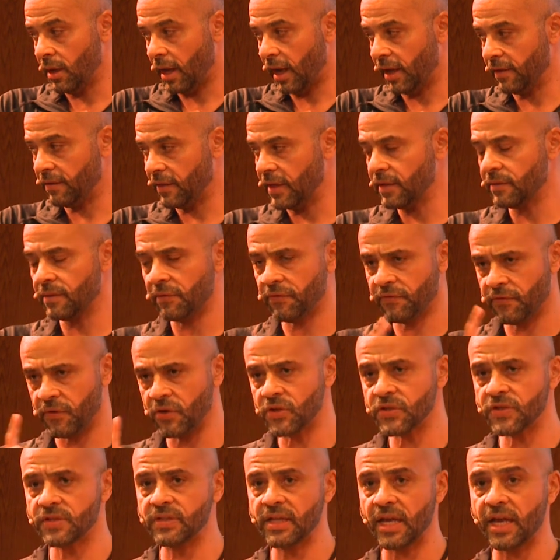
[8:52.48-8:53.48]
I think the
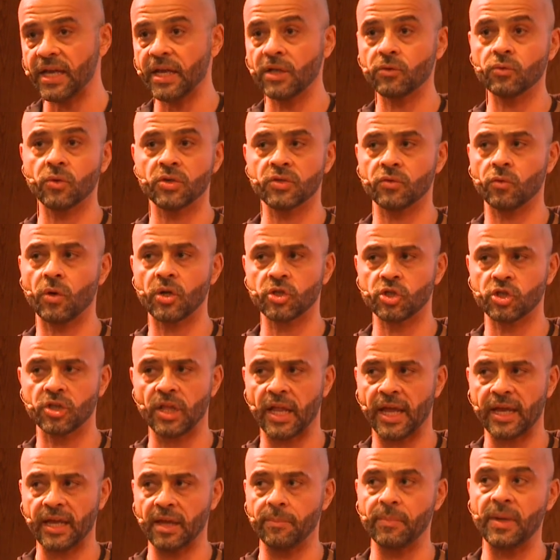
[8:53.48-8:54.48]
first day it was watched
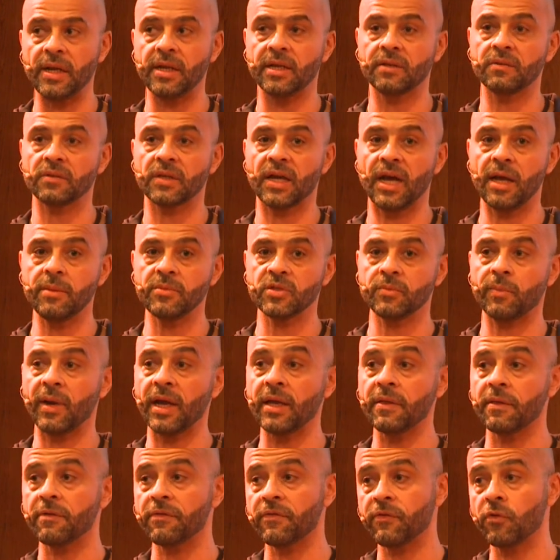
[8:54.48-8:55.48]
like a million times.
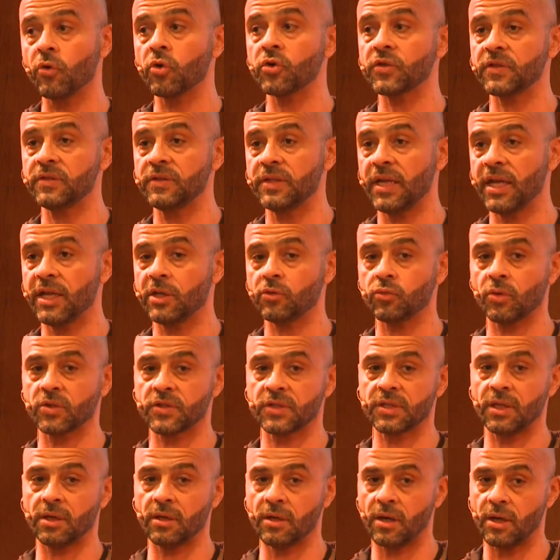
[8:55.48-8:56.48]
By the fourth day, it
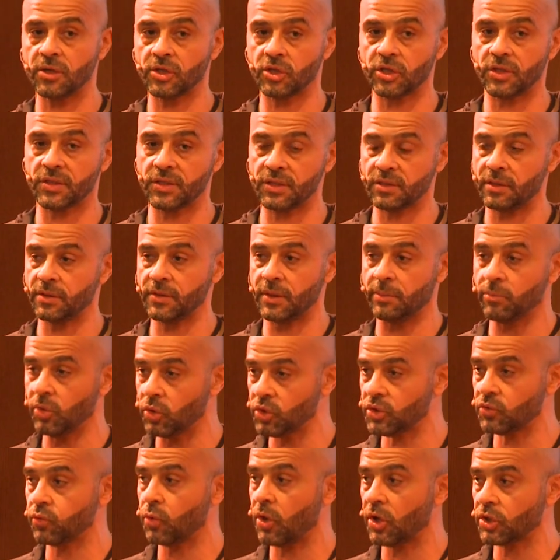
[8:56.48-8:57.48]
was the largest, the
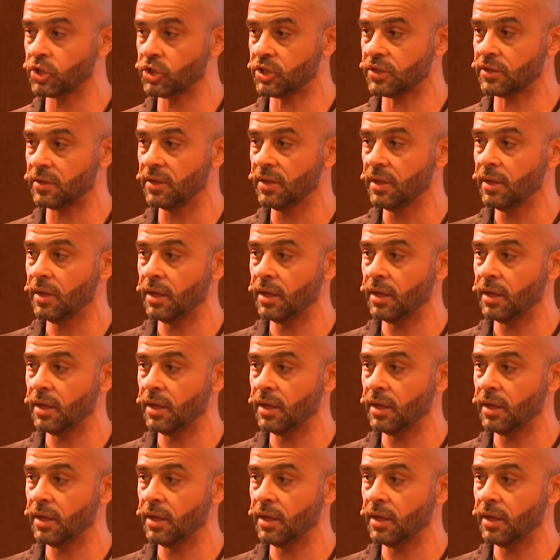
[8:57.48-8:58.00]
most watched,